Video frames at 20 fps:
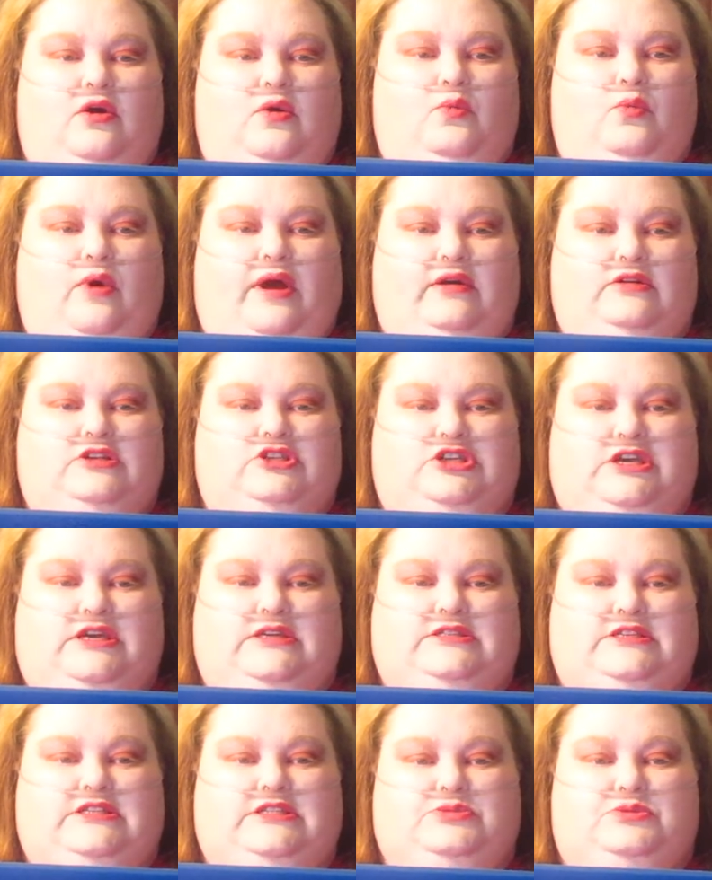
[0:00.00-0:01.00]
While
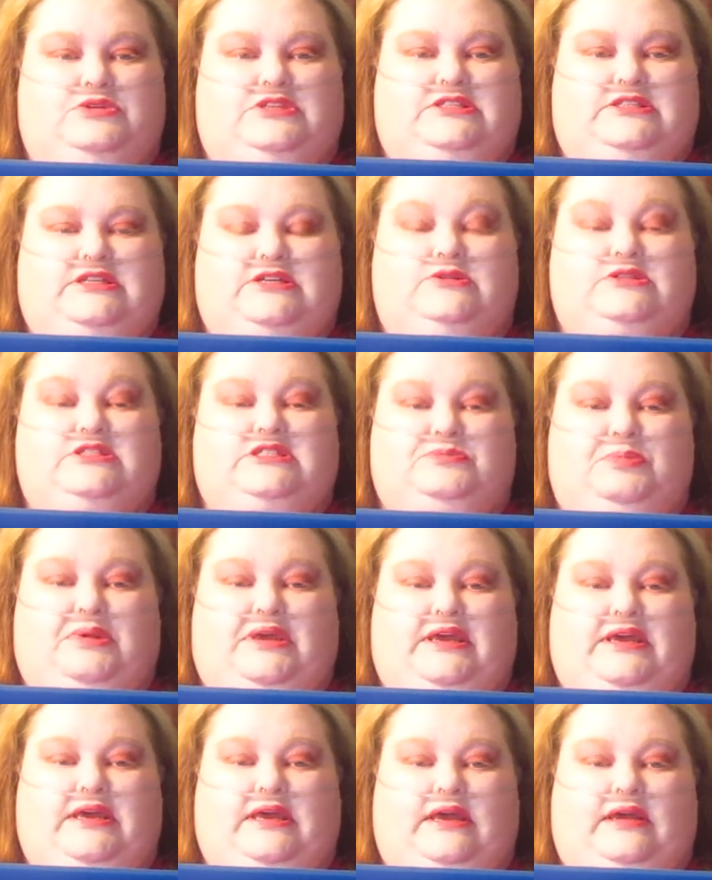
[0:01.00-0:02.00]
Jesus was still
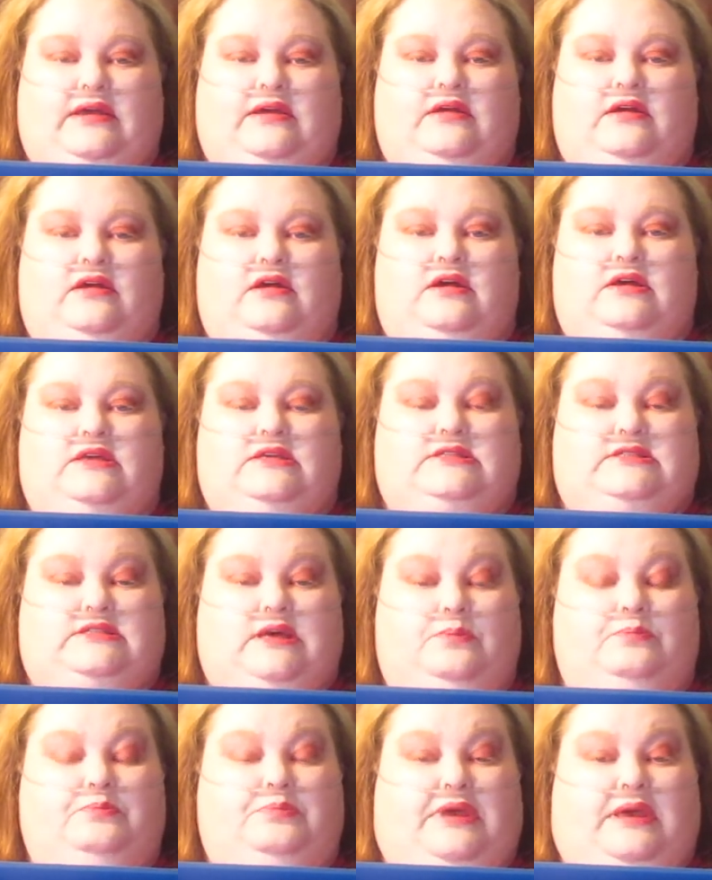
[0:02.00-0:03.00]
speaking,
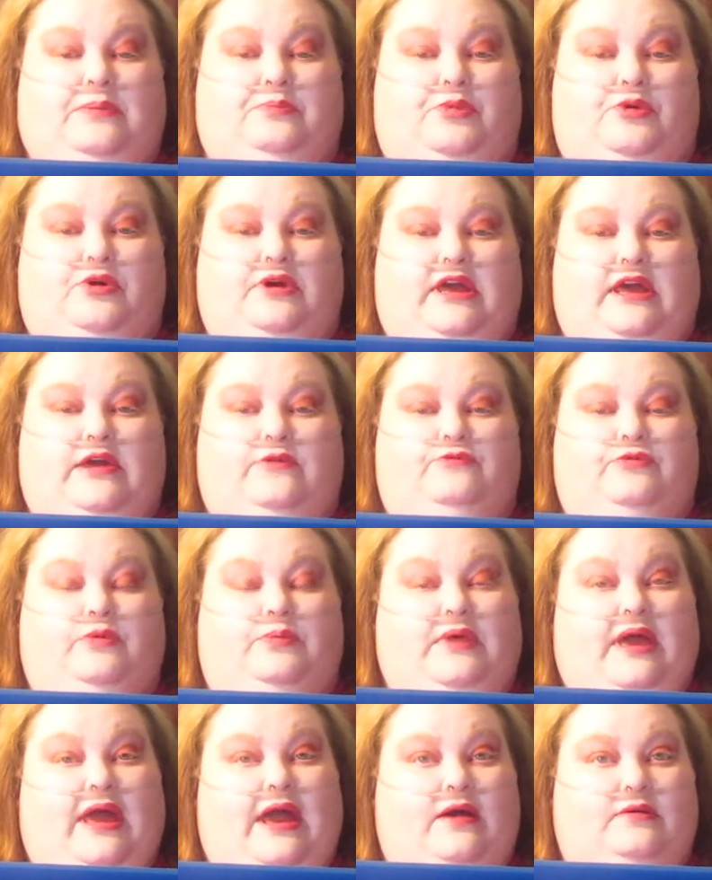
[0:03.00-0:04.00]
some people came from
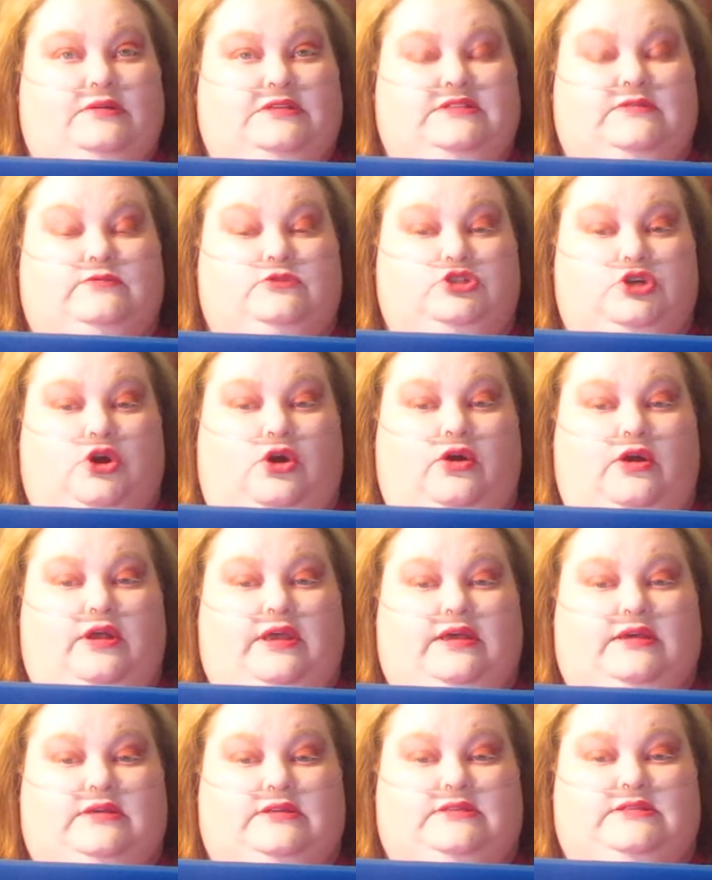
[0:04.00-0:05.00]
the house of
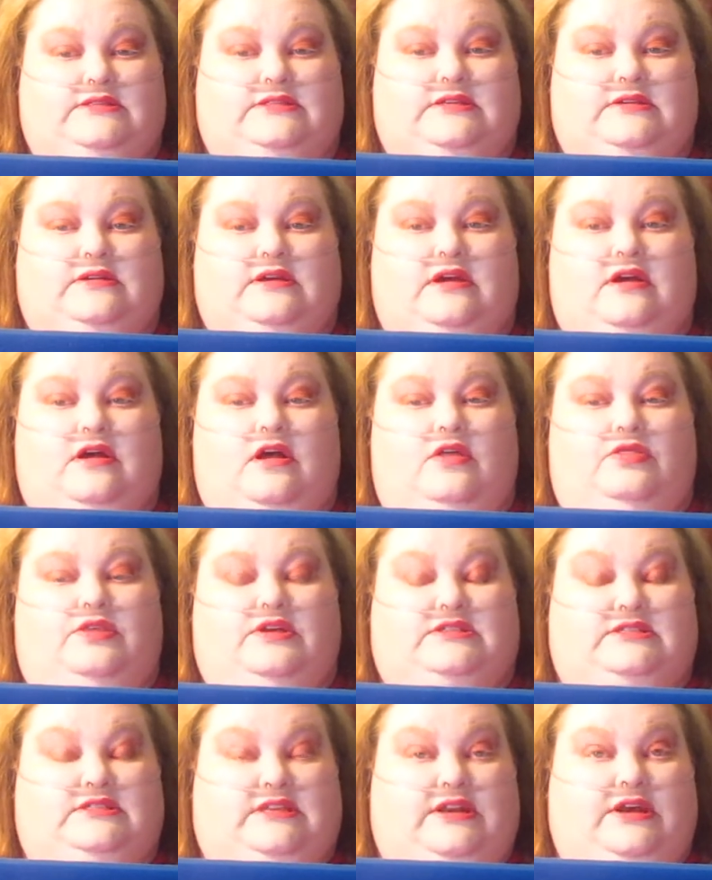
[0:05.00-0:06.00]
Jairus, the
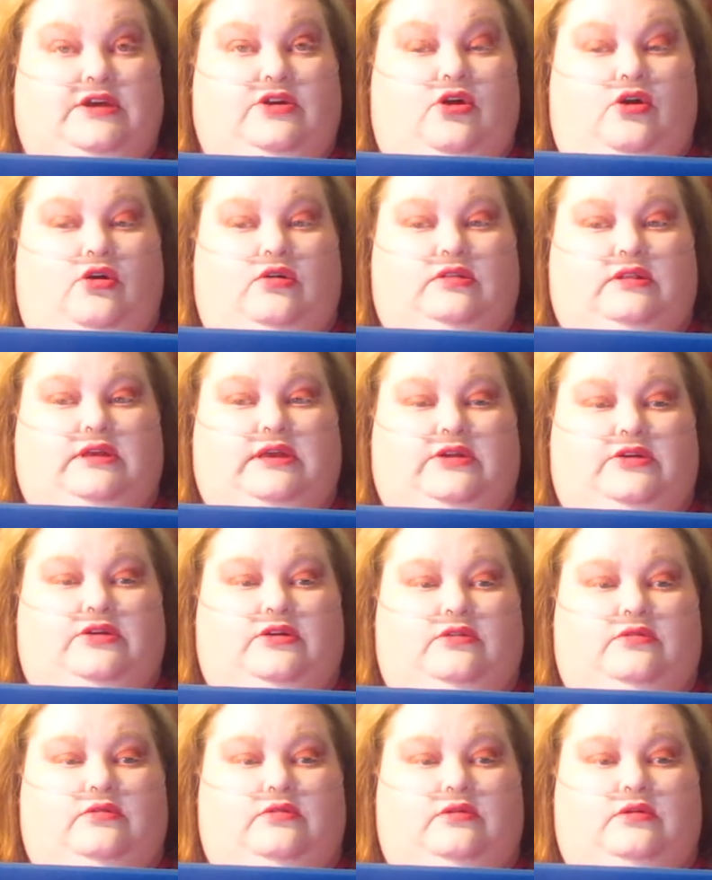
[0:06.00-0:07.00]
synagogue leader.
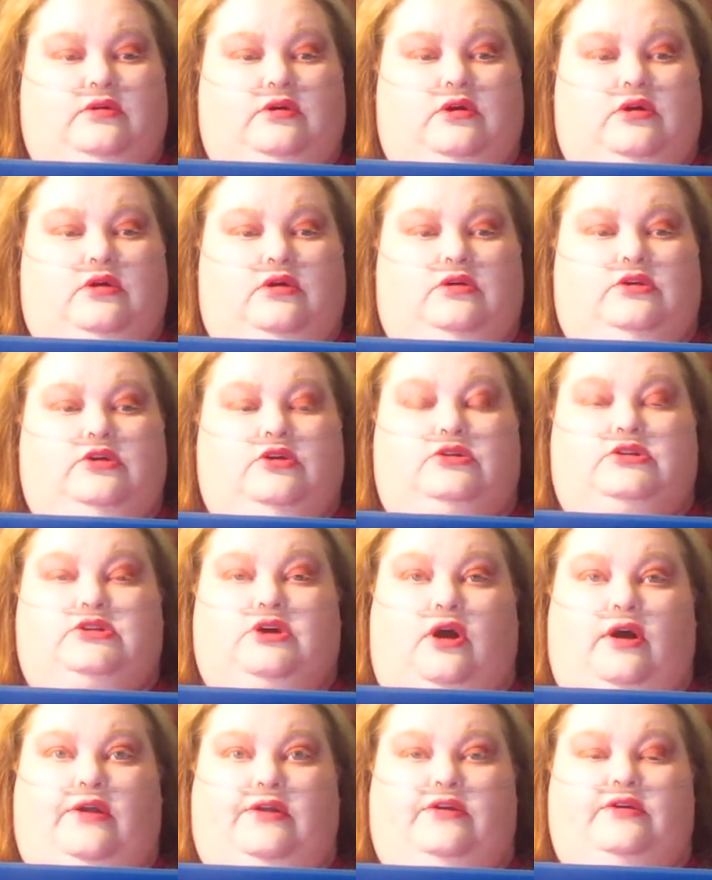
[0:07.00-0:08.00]
Your
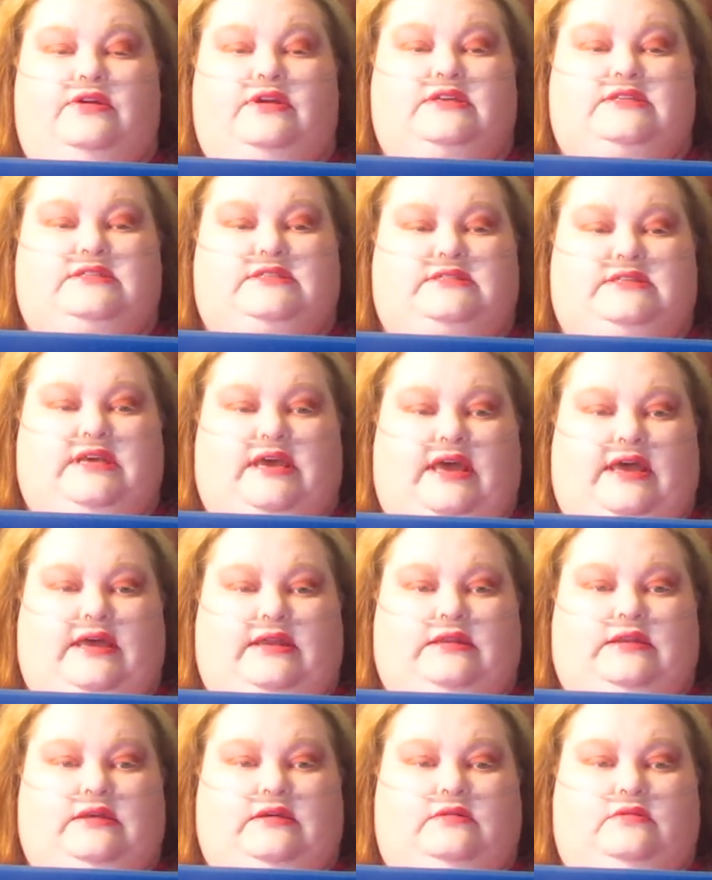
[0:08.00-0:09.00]
daughter is
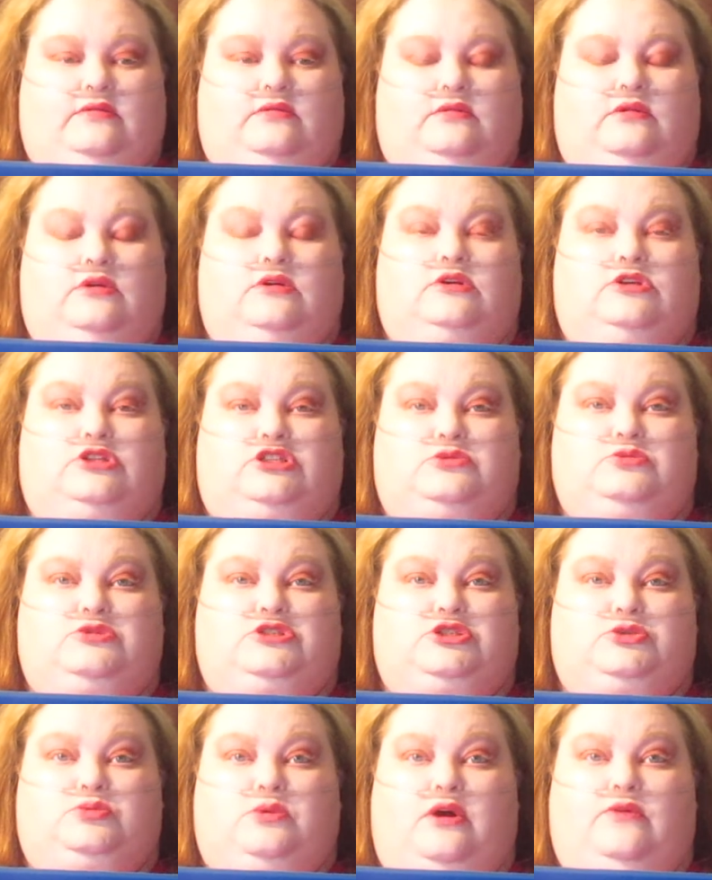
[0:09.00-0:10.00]
dead. She was
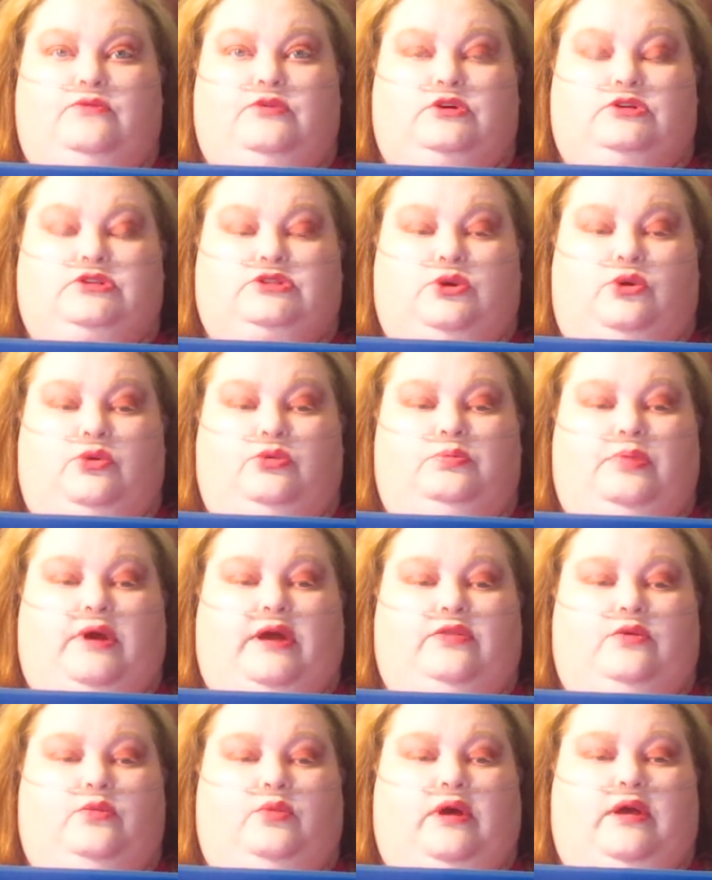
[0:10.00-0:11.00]
12 years old, by
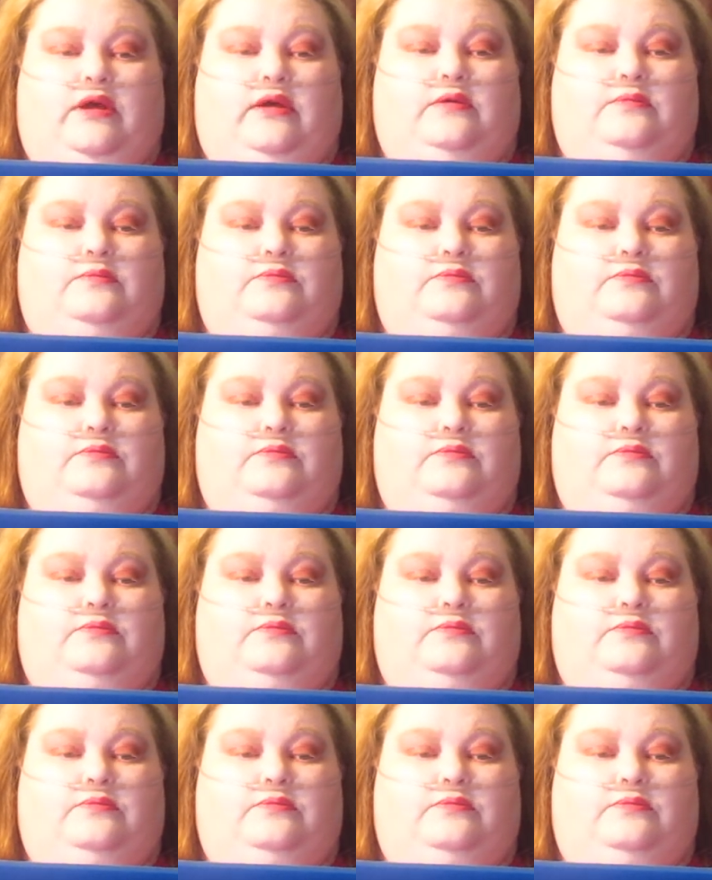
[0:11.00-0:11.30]
the way.